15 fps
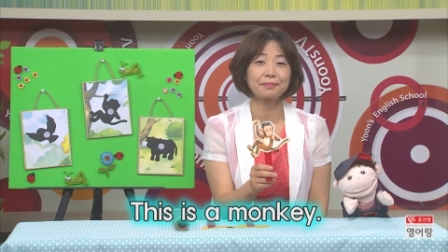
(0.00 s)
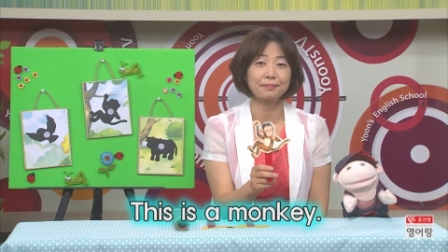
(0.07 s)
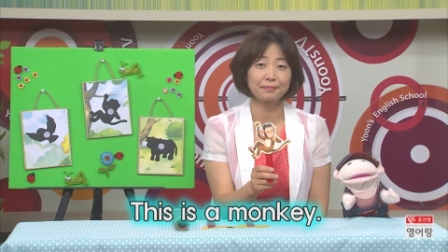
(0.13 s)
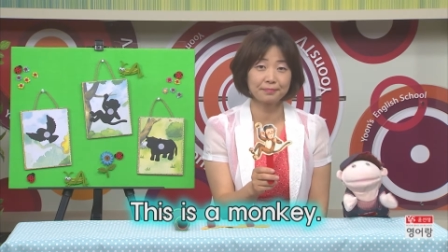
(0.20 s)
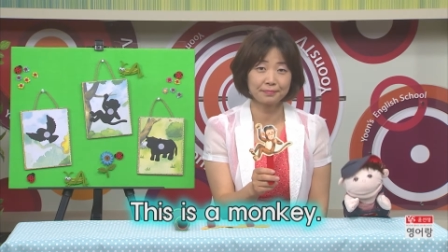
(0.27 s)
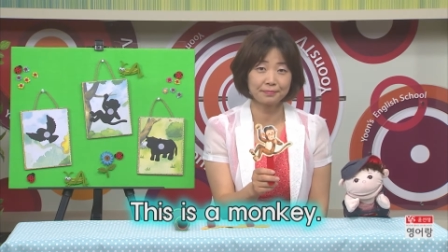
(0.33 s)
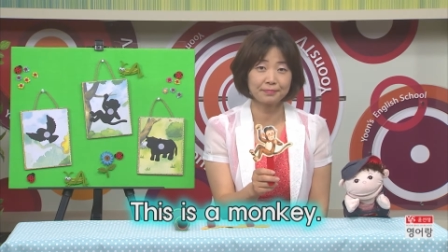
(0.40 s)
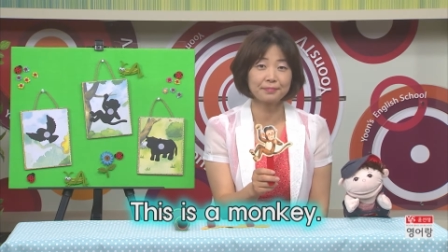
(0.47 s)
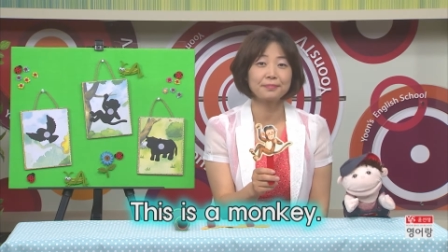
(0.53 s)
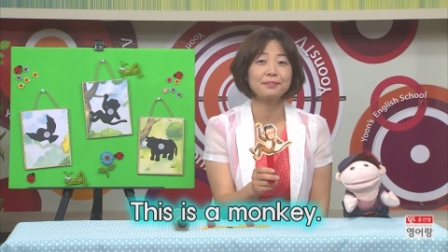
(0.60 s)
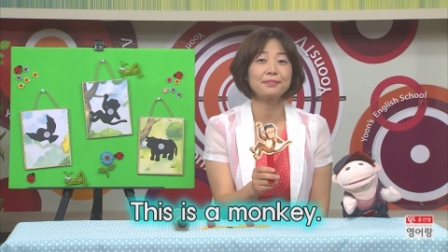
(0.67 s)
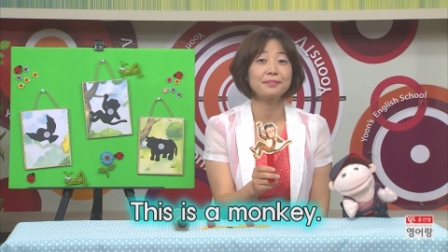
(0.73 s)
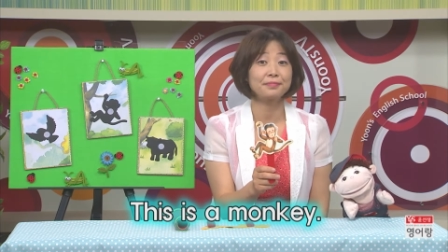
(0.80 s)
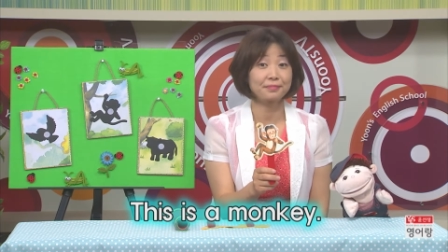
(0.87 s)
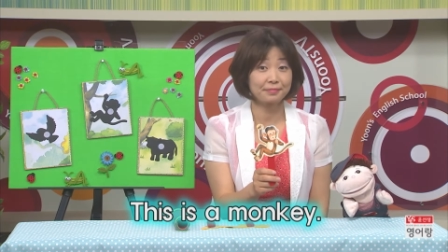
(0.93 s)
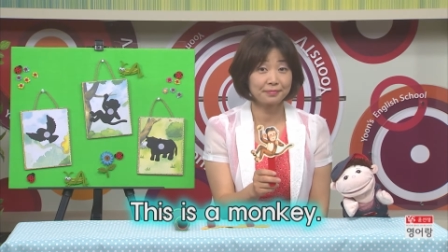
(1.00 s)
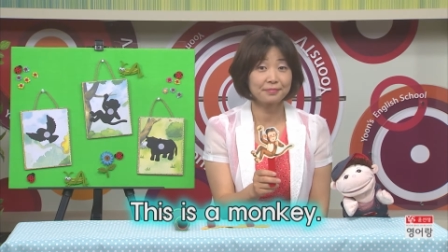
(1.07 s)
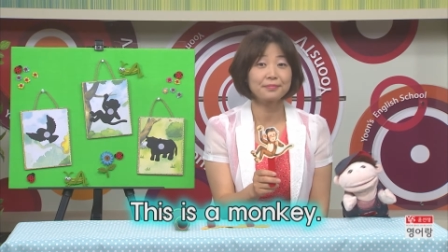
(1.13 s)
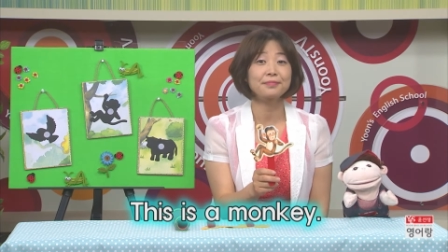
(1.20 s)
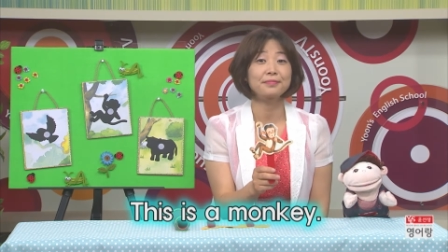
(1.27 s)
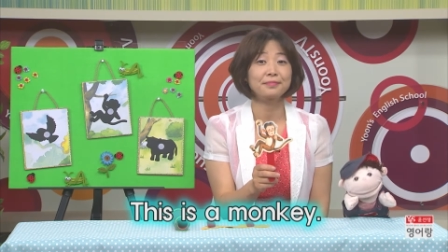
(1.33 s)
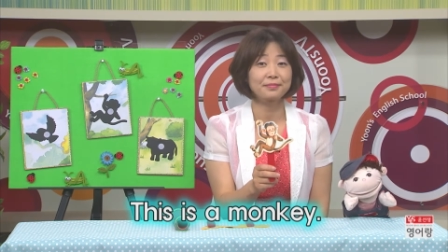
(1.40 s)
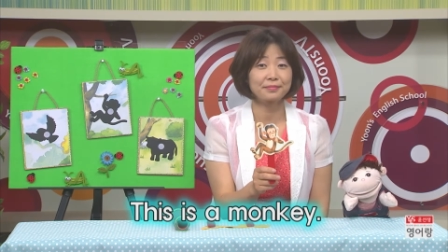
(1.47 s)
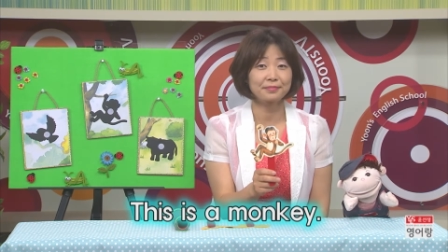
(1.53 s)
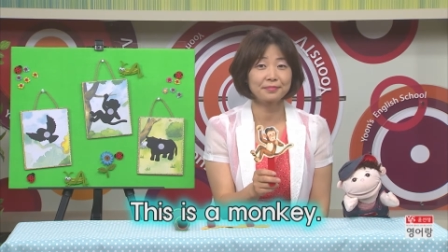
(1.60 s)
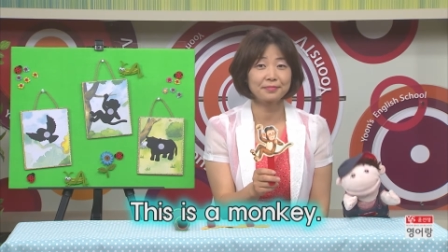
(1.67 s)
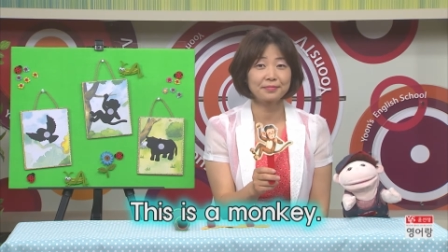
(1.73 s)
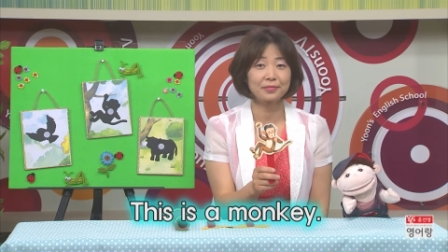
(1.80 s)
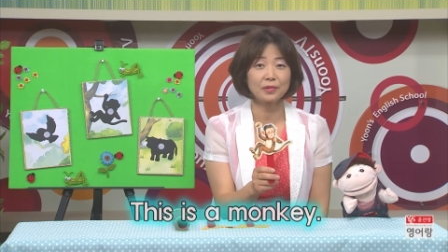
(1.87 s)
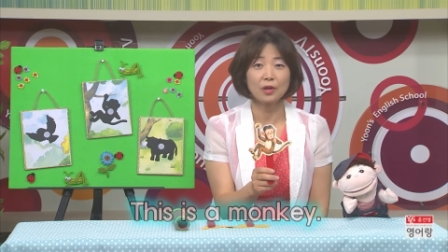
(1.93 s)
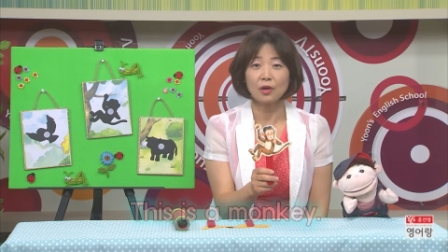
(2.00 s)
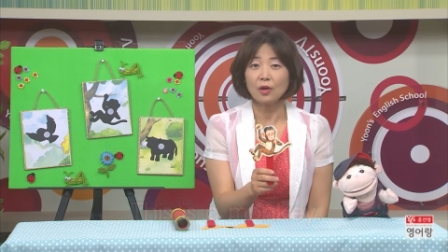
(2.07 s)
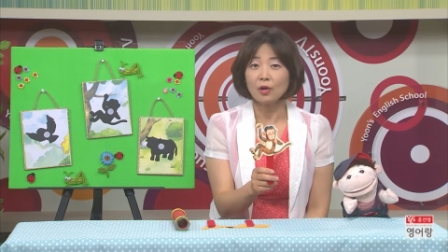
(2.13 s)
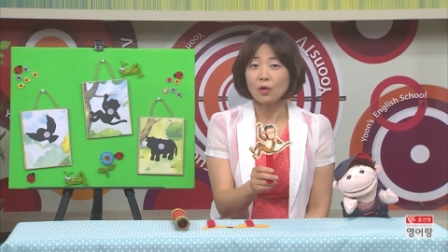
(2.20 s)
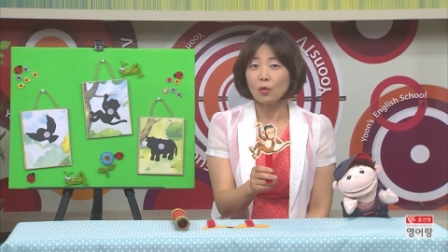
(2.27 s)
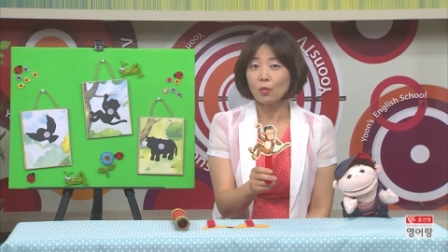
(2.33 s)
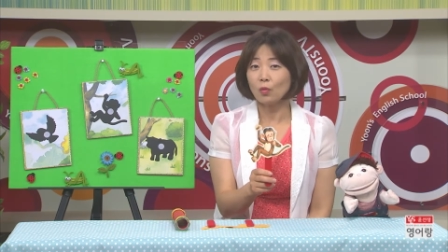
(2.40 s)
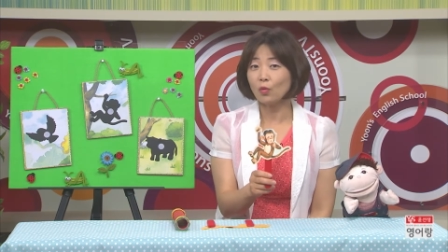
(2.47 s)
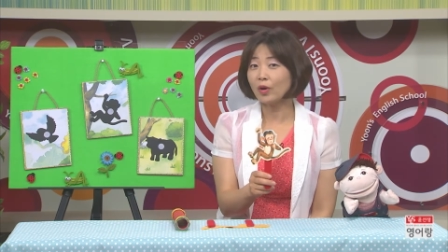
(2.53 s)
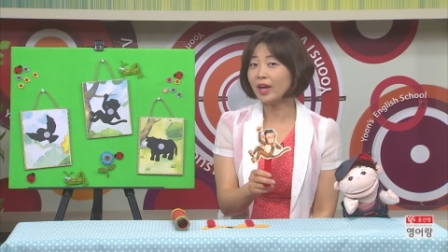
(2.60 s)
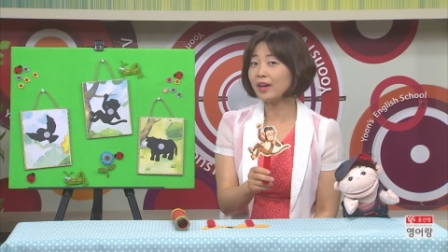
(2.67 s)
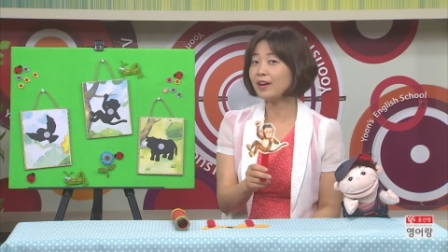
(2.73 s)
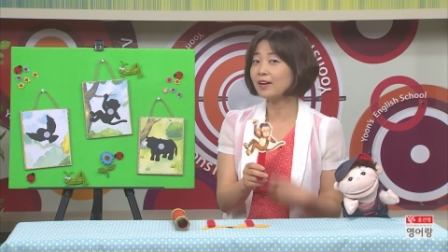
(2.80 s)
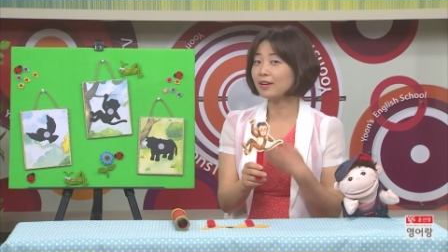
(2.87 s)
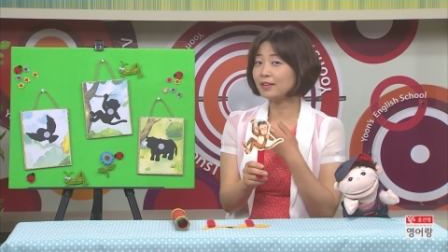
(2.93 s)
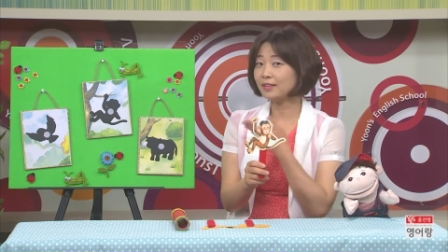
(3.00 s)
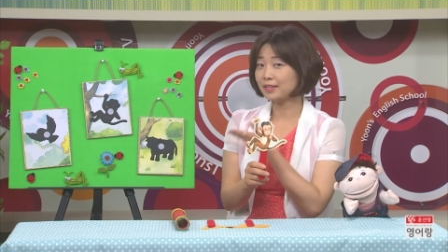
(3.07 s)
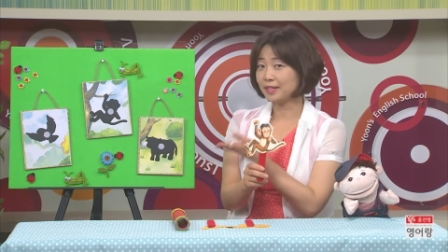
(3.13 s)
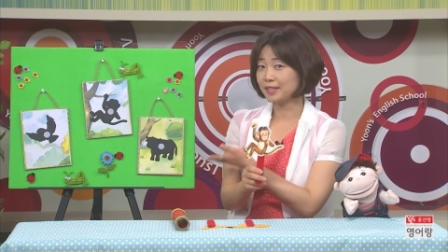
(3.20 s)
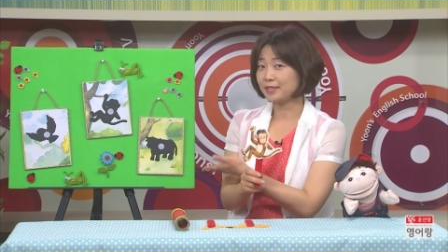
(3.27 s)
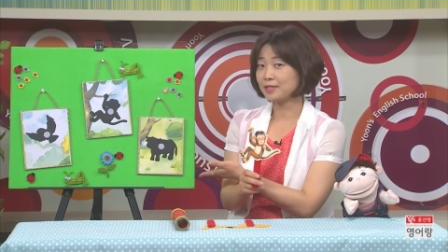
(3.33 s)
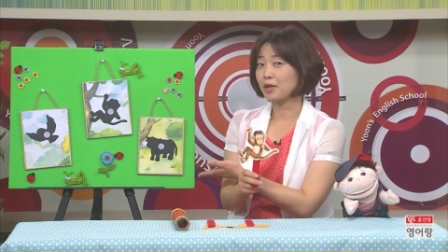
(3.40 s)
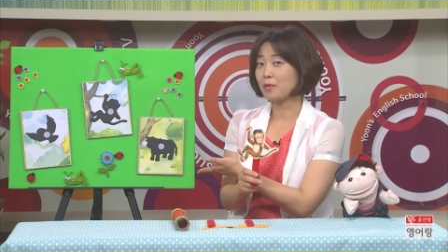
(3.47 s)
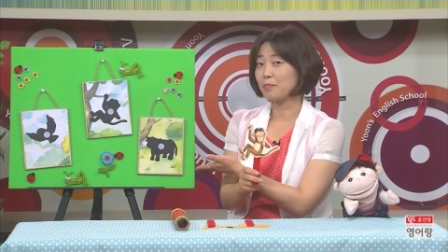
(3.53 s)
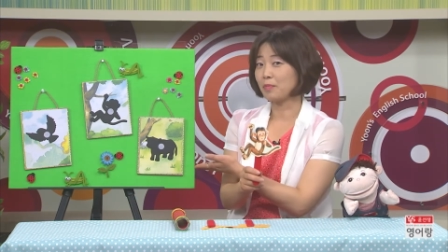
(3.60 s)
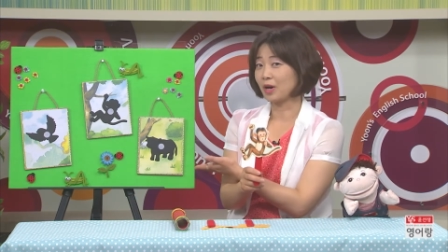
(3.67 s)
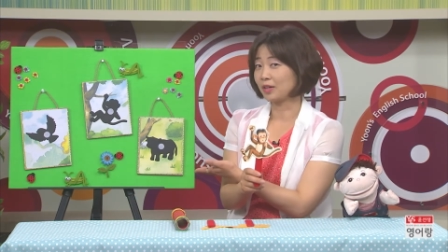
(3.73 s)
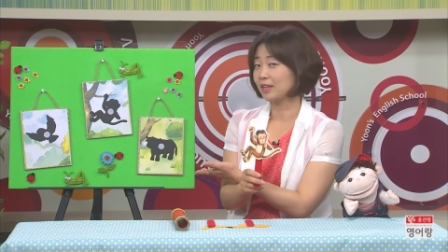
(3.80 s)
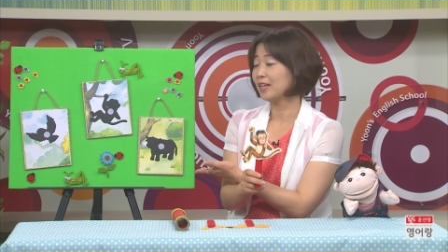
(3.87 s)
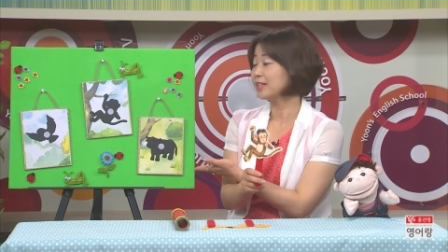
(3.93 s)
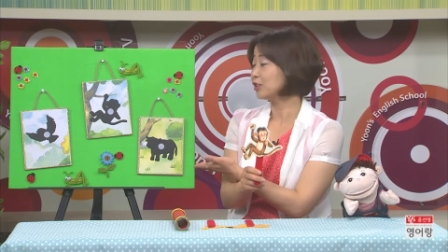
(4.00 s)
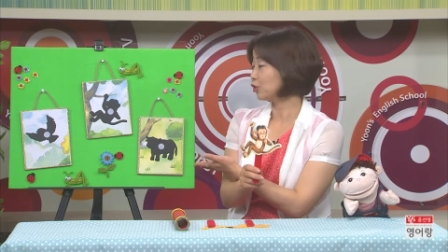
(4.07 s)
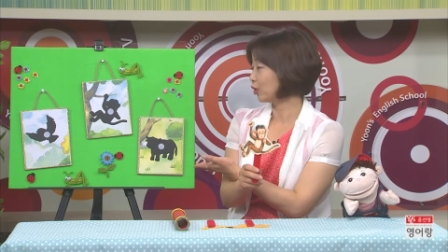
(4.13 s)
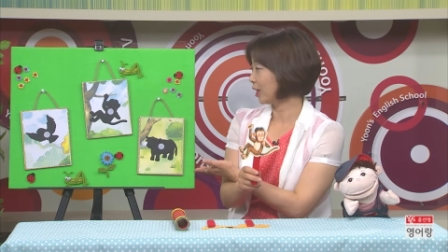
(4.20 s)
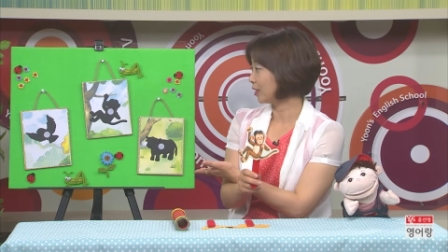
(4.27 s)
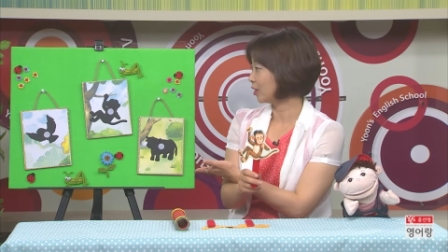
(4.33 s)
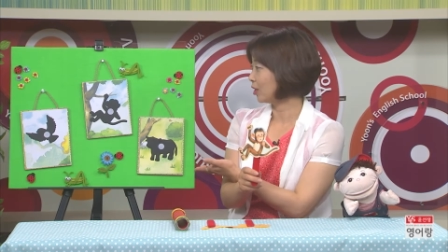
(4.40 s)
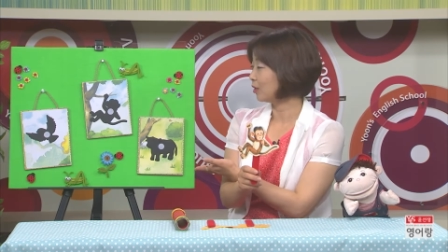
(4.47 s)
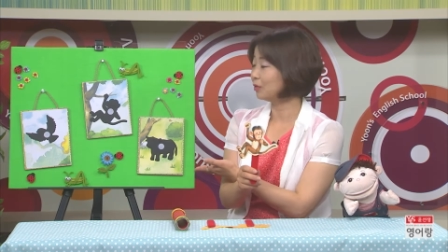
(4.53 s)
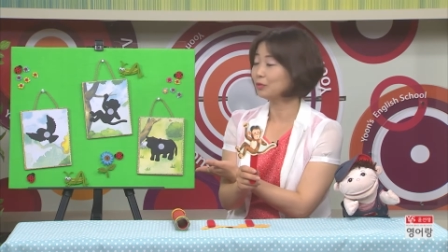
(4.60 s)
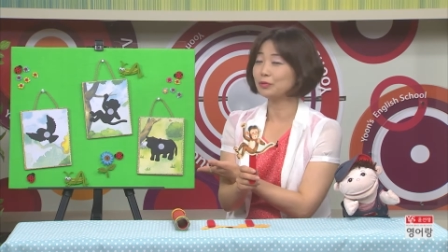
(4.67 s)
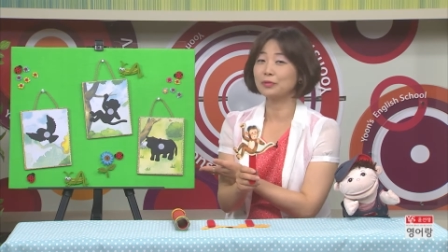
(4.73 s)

This is a monkey. Where is the monkey's shadow?